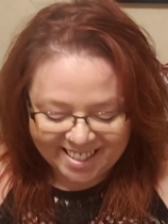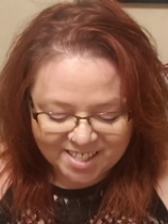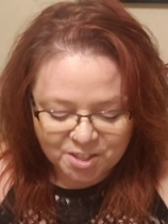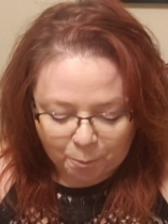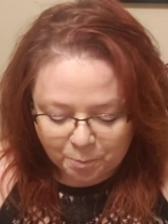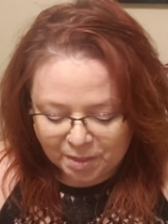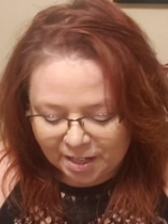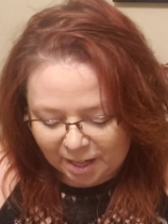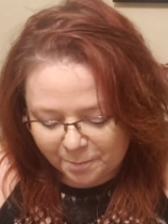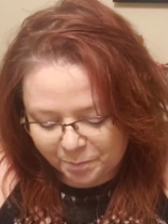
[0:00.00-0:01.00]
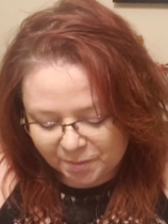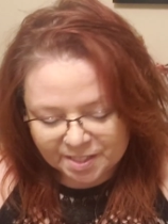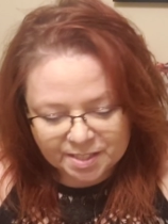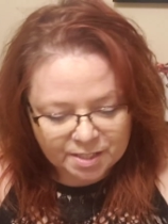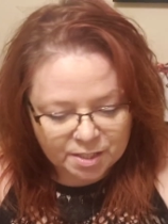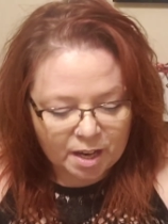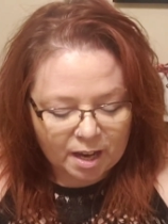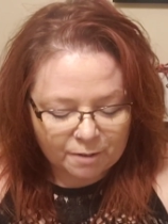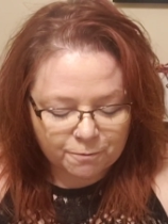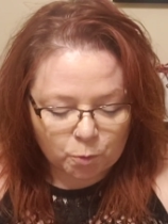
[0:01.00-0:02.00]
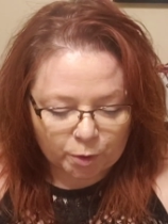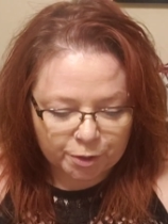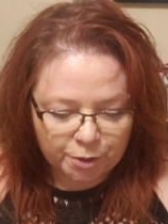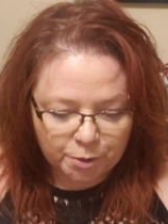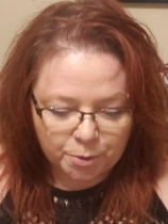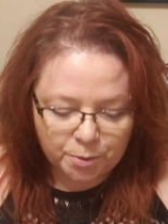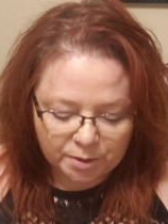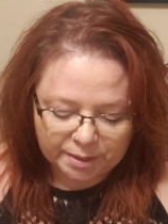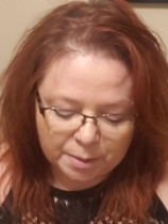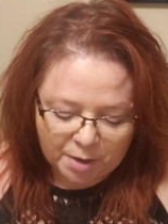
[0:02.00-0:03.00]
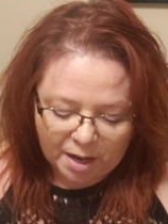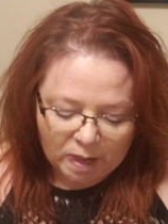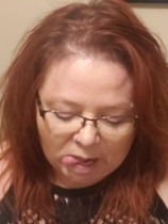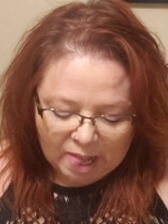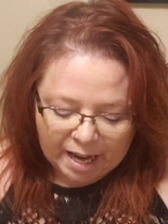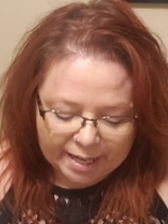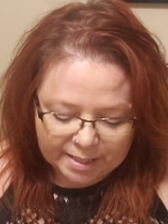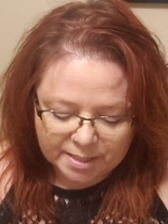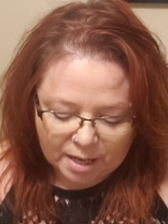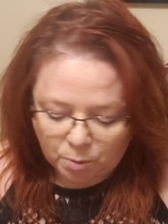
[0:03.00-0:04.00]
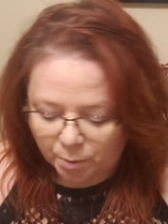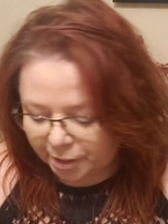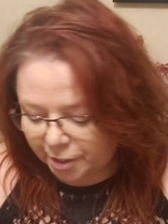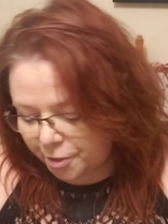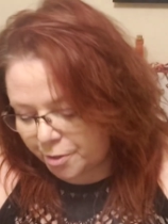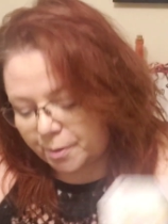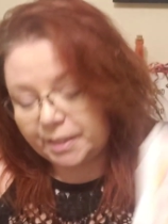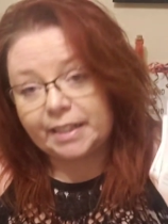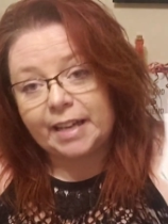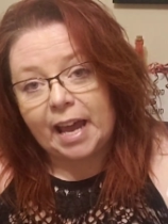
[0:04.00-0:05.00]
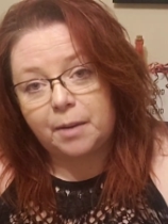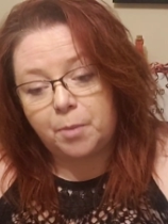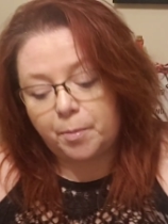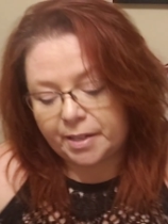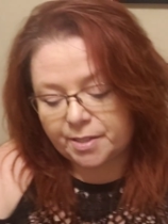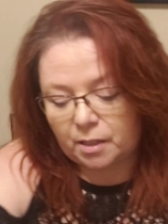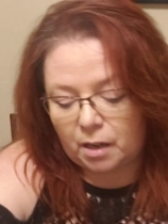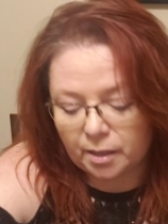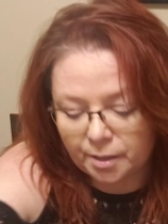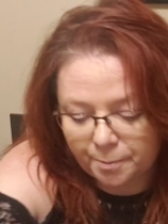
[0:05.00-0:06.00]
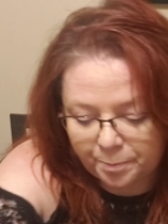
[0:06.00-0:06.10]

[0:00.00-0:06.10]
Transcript: So this is for you, Libra, and what we're going to do is we're going to get an animal medicine card.